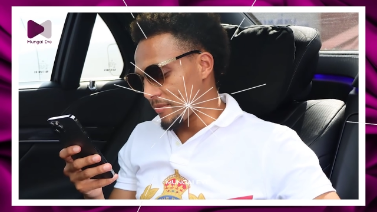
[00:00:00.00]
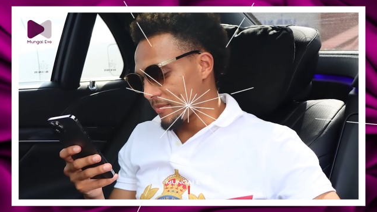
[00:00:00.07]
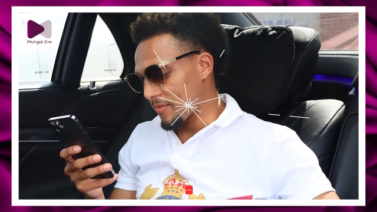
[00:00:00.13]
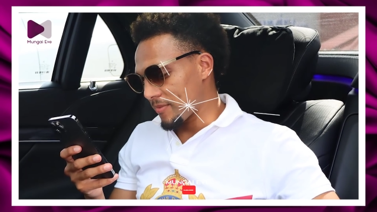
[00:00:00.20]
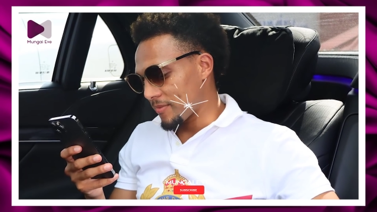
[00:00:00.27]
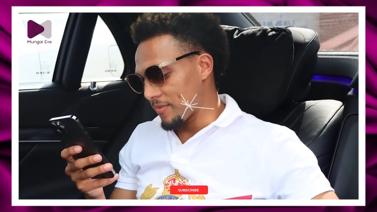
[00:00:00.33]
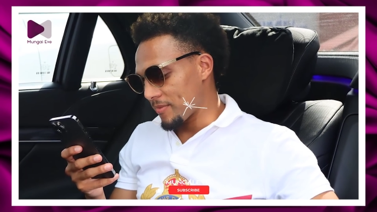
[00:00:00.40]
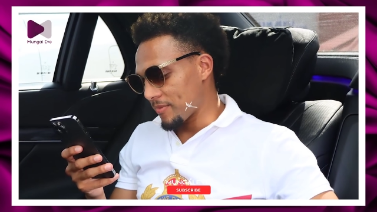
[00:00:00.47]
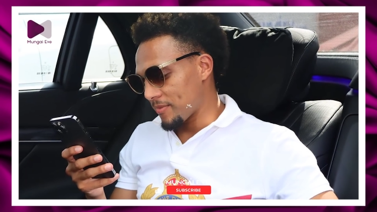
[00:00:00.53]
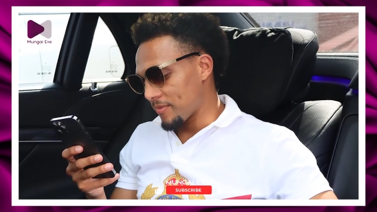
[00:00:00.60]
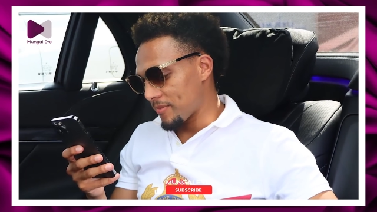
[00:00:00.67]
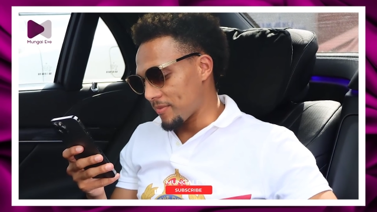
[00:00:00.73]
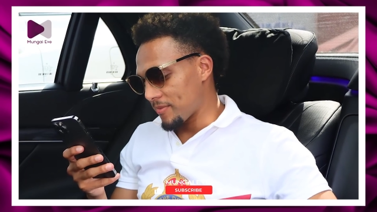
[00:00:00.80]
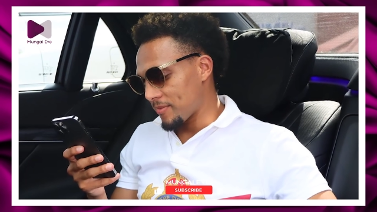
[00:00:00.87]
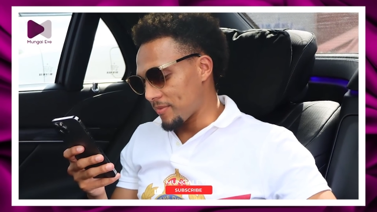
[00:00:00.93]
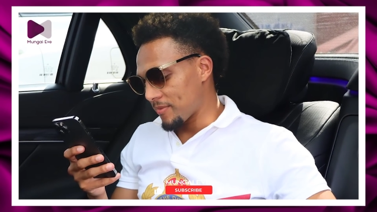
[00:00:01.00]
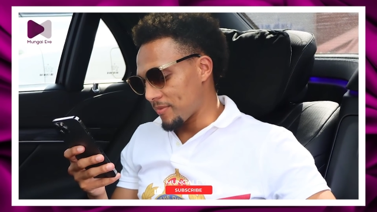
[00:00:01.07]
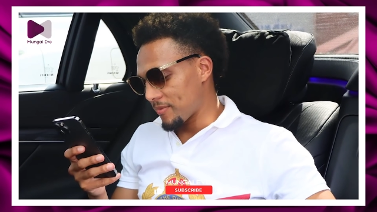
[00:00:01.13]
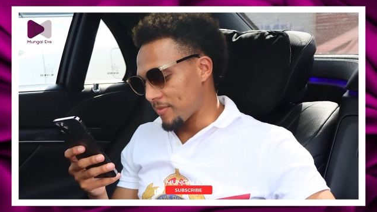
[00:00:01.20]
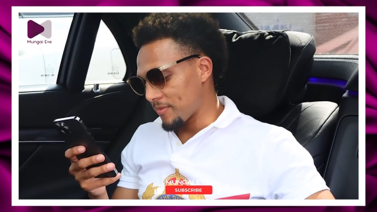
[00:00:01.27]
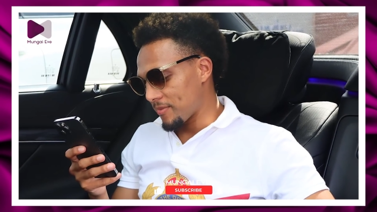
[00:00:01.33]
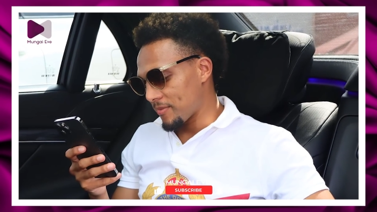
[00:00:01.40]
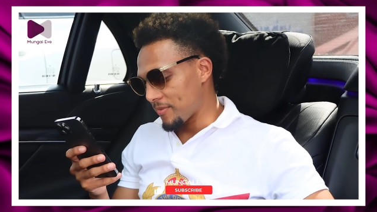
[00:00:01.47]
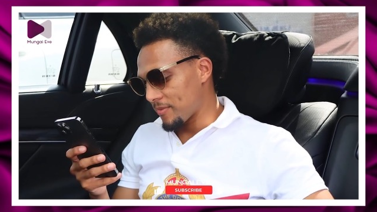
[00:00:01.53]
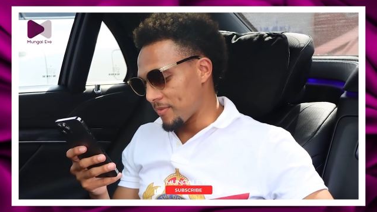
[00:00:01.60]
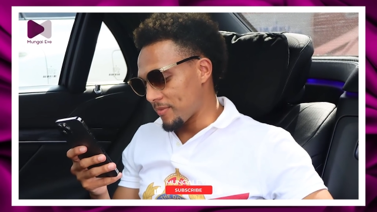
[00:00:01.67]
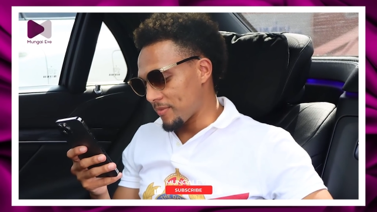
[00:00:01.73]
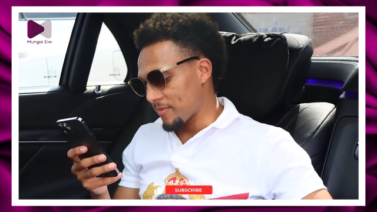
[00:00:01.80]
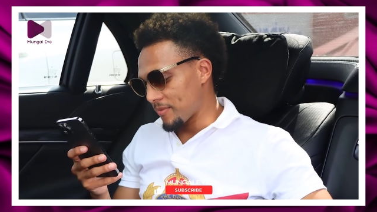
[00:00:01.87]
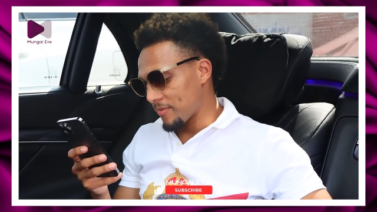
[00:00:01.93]

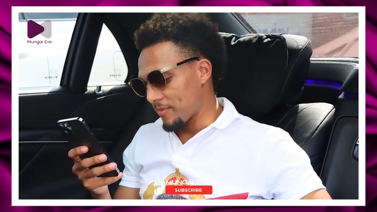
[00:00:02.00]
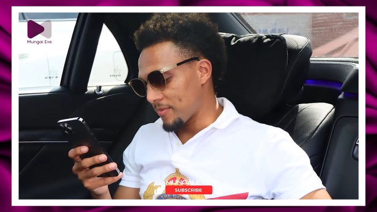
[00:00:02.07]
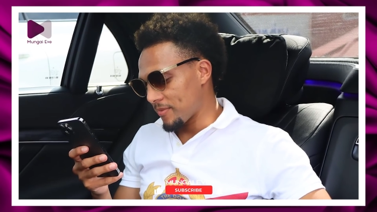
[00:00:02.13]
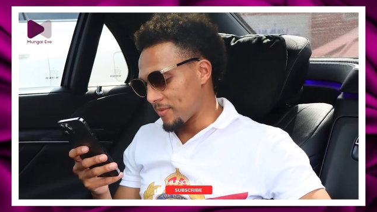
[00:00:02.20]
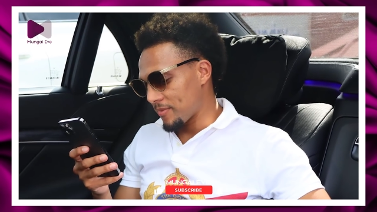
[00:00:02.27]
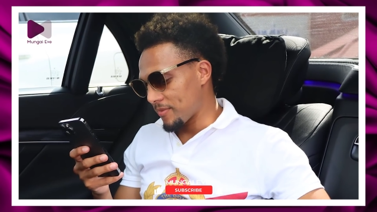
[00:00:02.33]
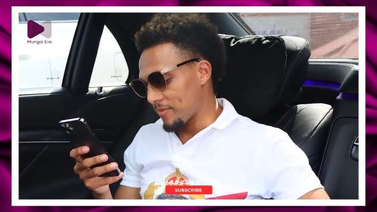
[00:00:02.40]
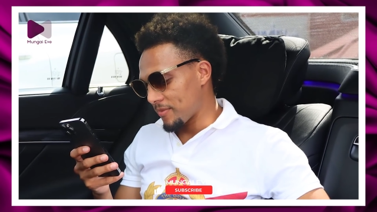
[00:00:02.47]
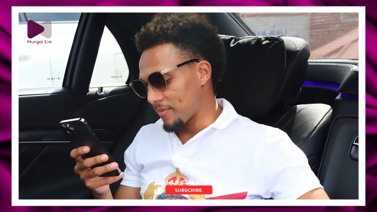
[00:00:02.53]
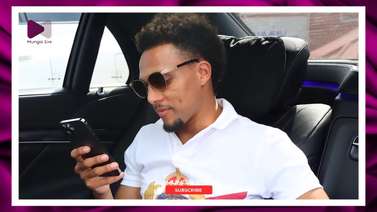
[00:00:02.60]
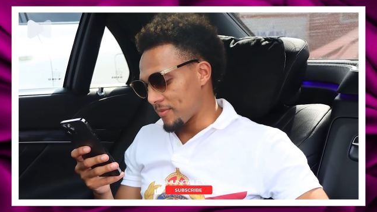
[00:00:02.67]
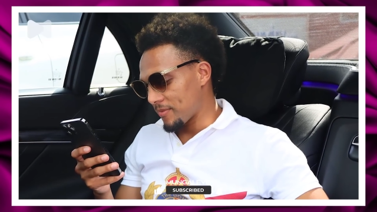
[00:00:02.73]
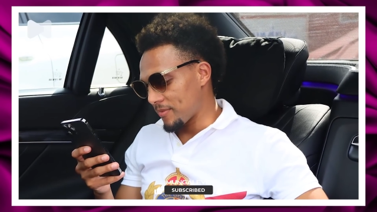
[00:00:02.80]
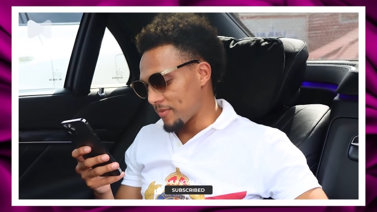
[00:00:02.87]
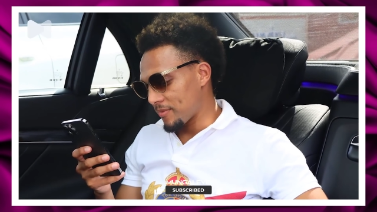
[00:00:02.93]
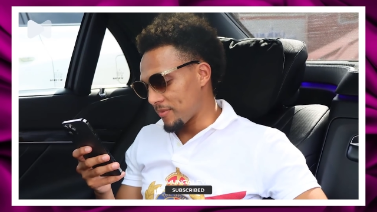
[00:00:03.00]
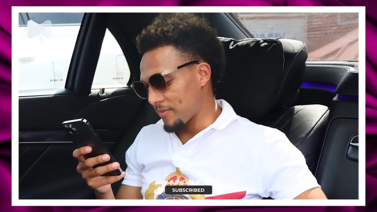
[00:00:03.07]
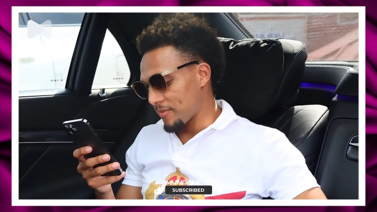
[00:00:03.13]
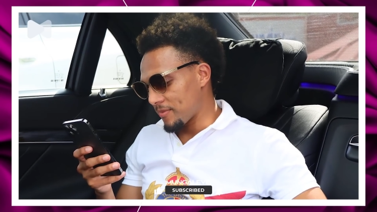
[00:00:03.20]
No one is speaking in this clip.